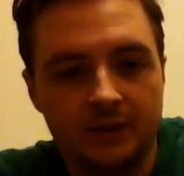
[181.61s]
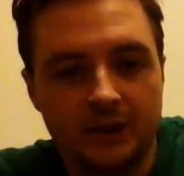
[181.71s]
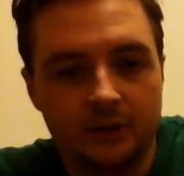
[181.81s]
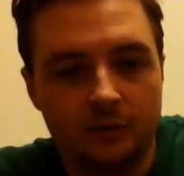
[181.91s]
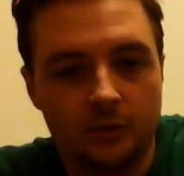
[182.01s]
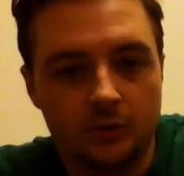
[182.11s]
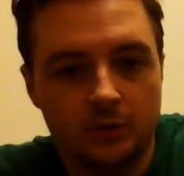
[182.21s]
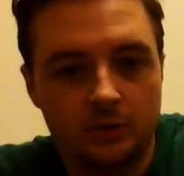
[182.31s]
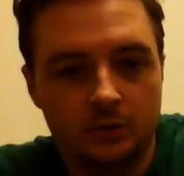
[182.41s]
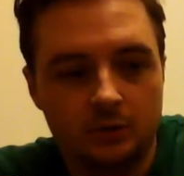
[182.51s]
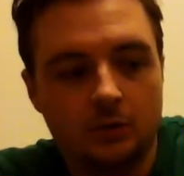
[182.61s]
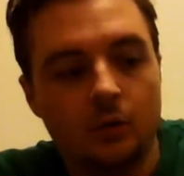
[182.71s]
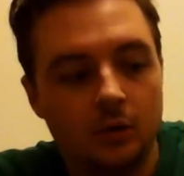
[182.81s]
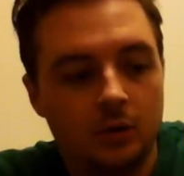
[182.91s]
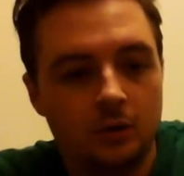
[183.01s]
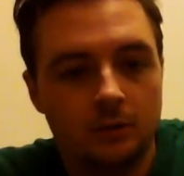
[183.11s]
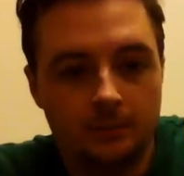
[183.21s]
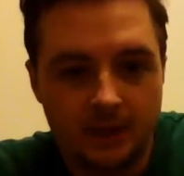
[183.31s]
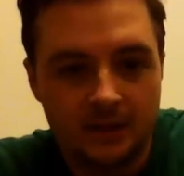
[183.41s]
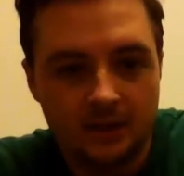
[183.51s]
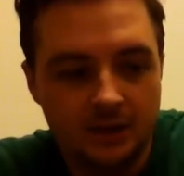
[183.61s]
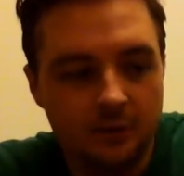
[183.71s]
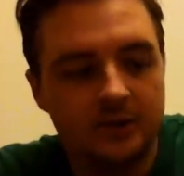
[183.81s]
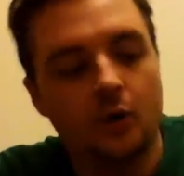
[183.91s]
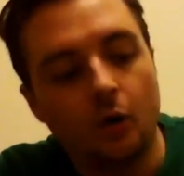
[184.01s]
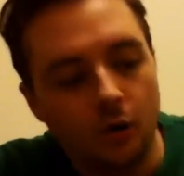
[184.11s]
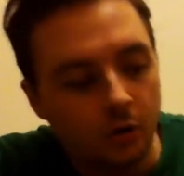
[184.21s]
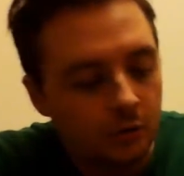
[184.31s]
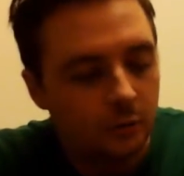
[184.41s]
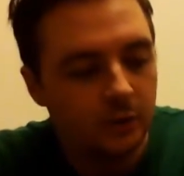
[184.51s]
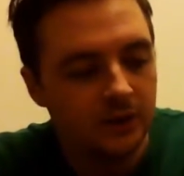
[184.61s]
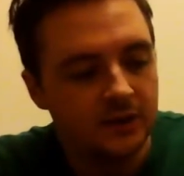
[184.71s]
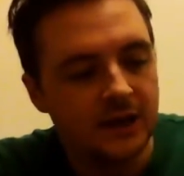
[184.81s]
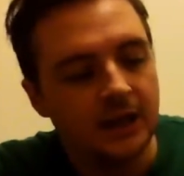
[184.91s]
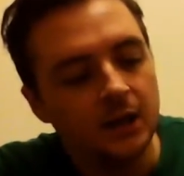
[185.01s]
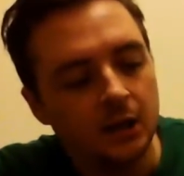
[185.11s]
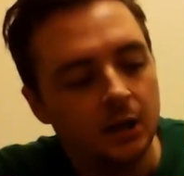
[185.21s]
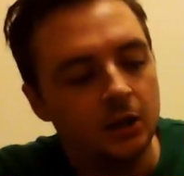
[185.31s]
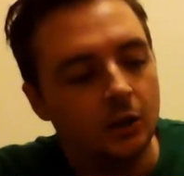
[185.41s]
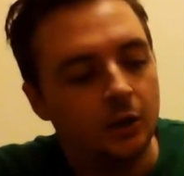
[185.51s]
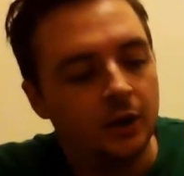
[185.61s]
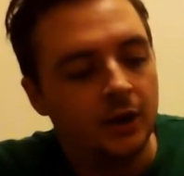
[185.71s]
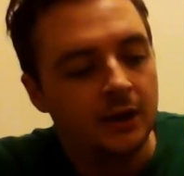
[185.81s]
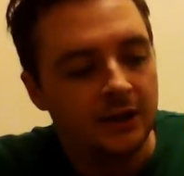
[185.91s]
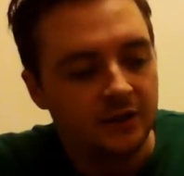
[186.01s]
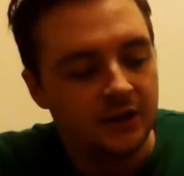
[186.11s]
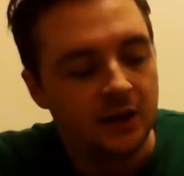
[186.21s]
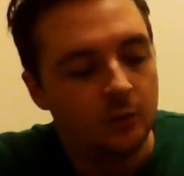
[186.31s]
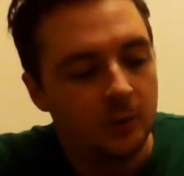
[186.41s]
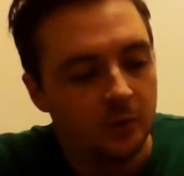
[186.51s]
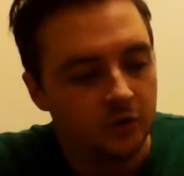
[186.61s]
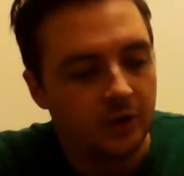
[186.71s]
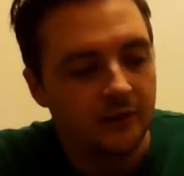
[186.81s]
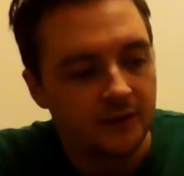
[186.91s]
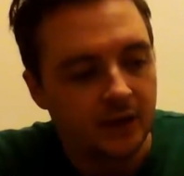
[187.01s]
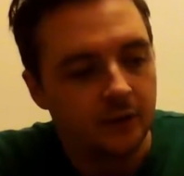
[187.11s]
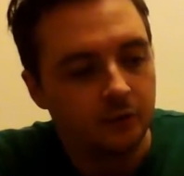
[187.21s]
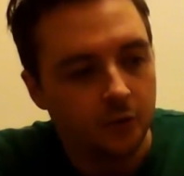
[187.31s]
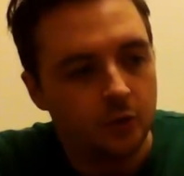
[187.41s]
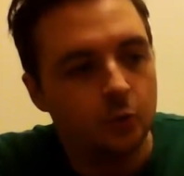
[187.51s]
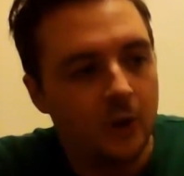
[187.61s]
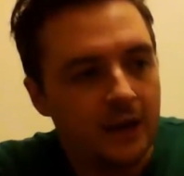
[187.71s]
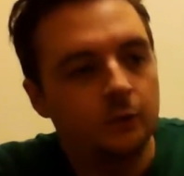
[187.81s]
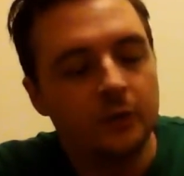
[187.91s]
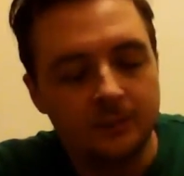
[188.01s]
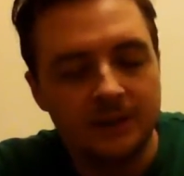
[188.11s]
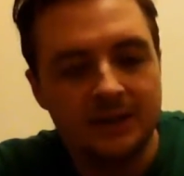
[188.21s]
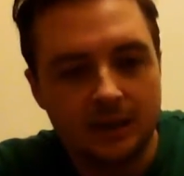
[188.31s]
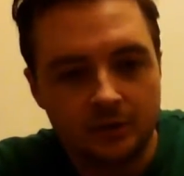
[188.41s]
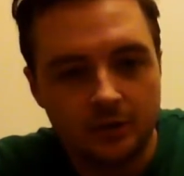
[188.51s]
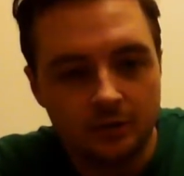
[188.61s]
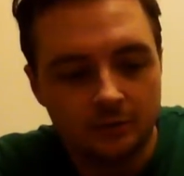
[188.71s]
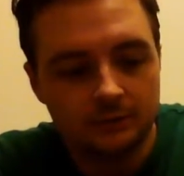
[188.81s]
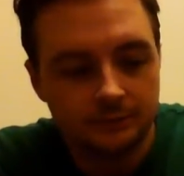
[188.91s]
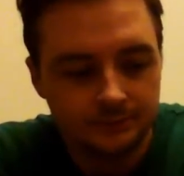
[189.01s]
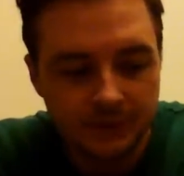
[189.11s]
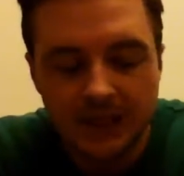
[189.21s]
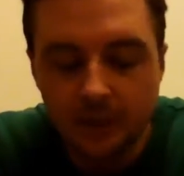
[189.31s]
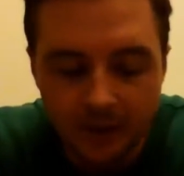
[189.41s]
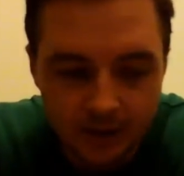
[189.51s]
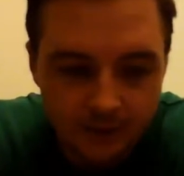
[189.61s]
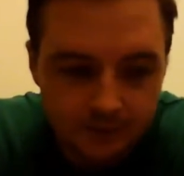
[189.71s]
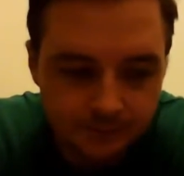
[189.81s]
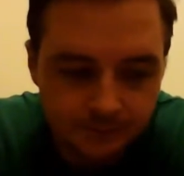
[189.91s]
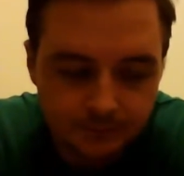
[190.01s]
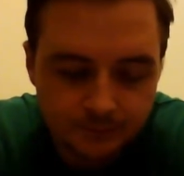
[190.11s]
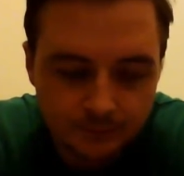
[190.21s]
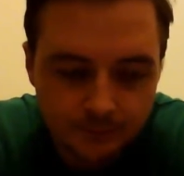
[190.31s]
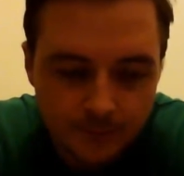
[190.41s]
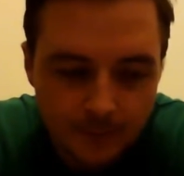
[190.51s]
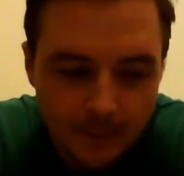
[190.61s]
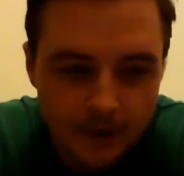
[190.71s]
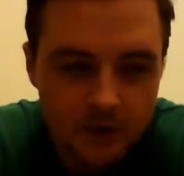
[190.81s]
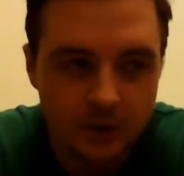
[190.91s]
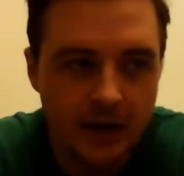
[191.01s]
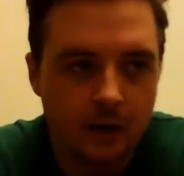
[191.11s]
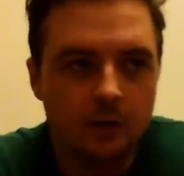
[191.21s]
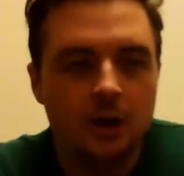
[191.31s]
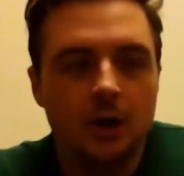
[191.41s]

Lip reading: down the road, past continuous. Or we could say, yesterday we were driving down the road when we missed our turn. Anyway, so now